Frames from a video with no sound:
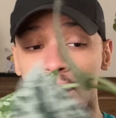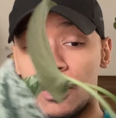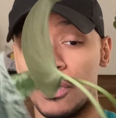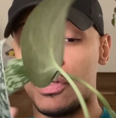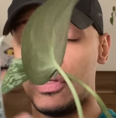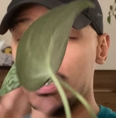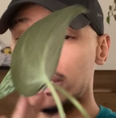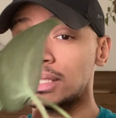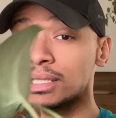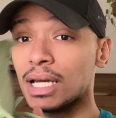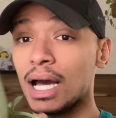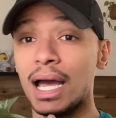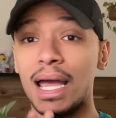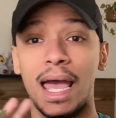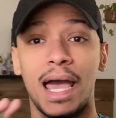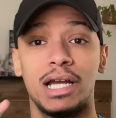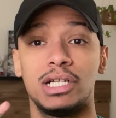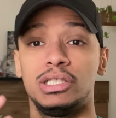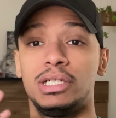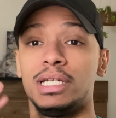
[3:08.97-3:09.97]
This guy
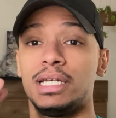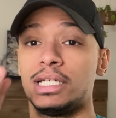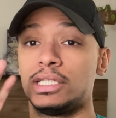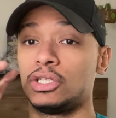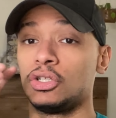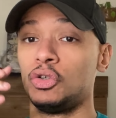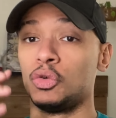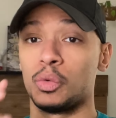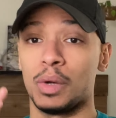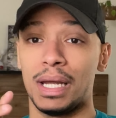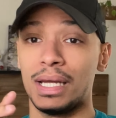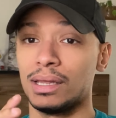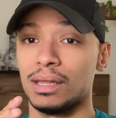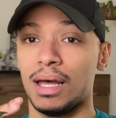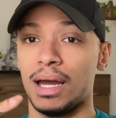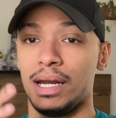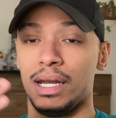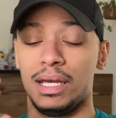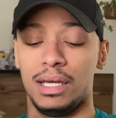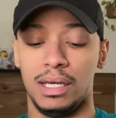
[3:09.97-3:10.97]
actually gets great
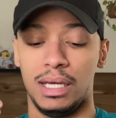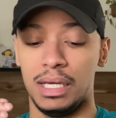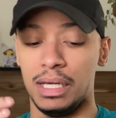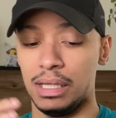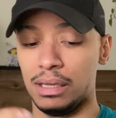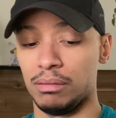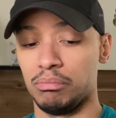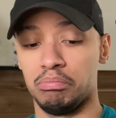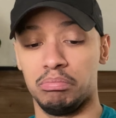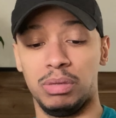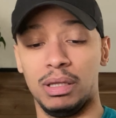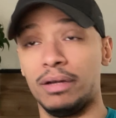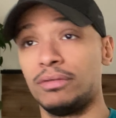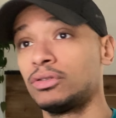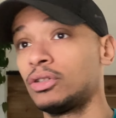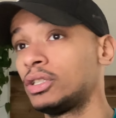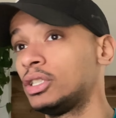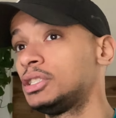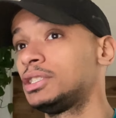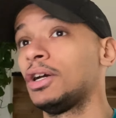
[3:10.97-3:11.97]
lighting. He lives
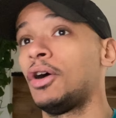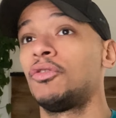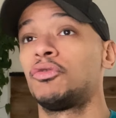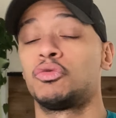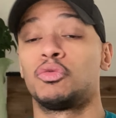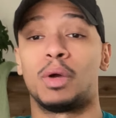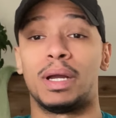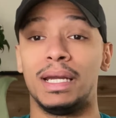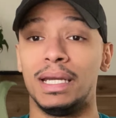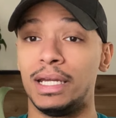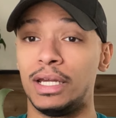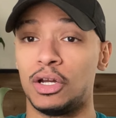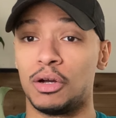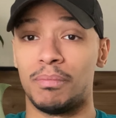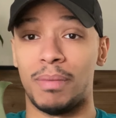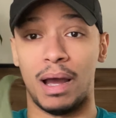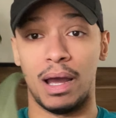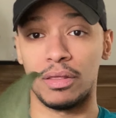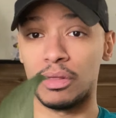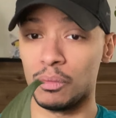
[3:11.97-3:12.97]
on a shelf right here
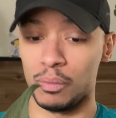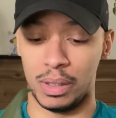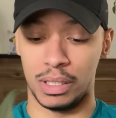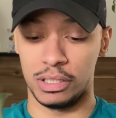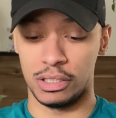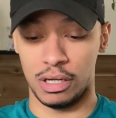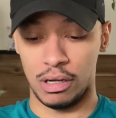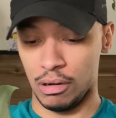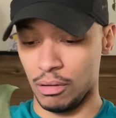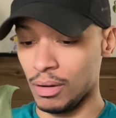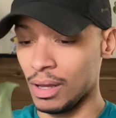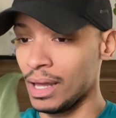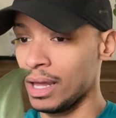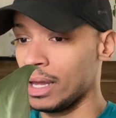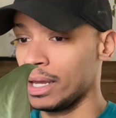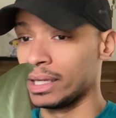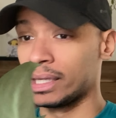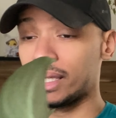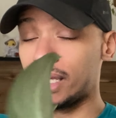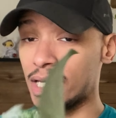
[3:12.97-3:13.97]
by the window,
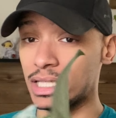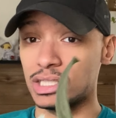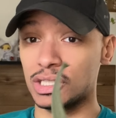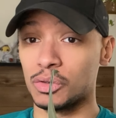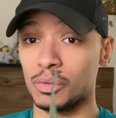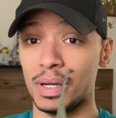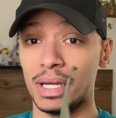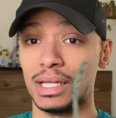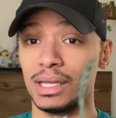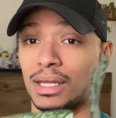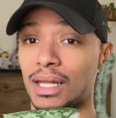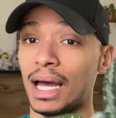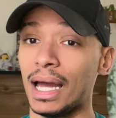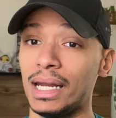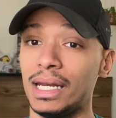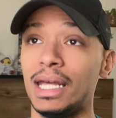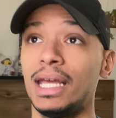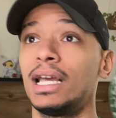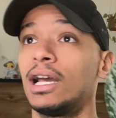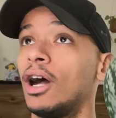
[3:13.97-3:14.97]
gets great
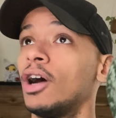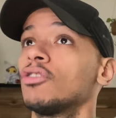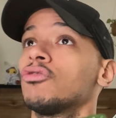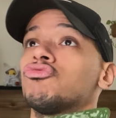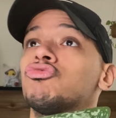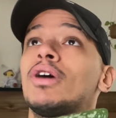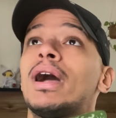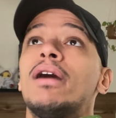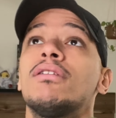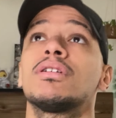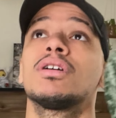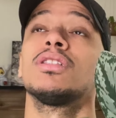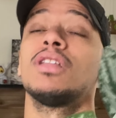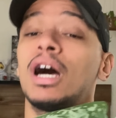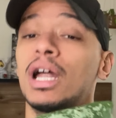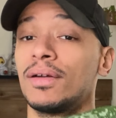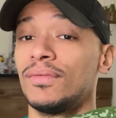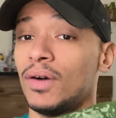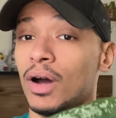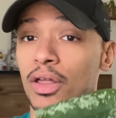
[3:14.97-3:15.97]
lighting around a
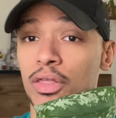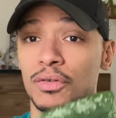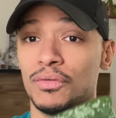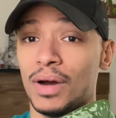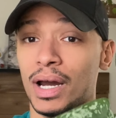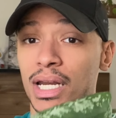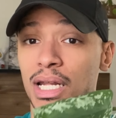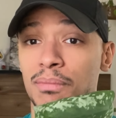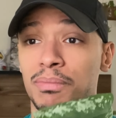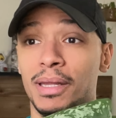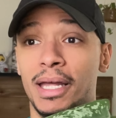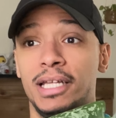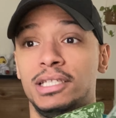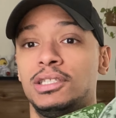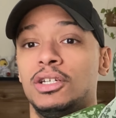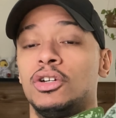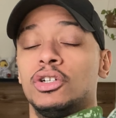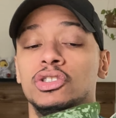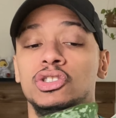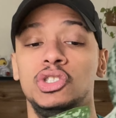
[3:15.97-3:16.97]
lot of other vining plants
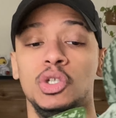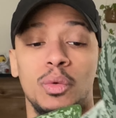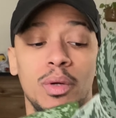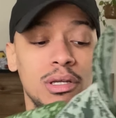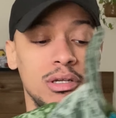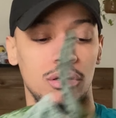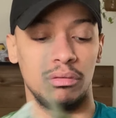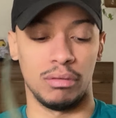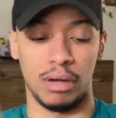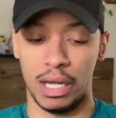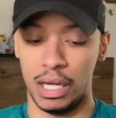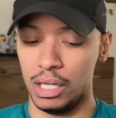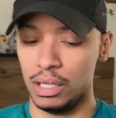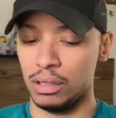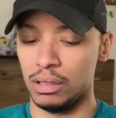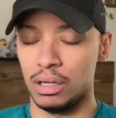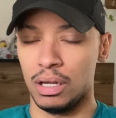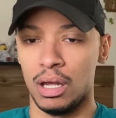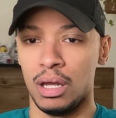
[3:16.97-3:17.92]
that are doing great.